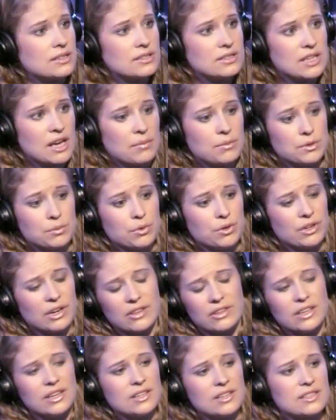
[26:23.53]
acceptable. And
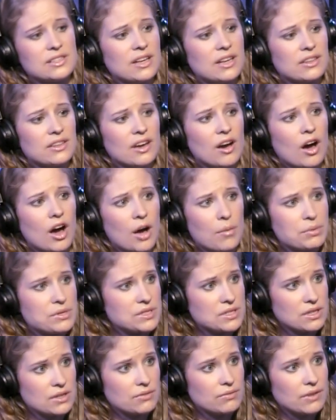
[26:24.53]
I think it's had the
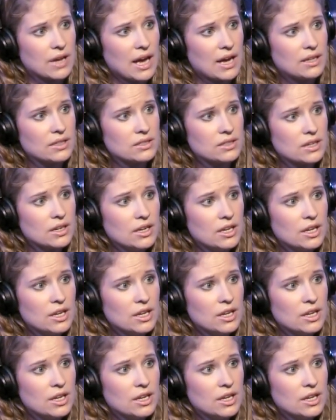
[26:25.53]
opposite effect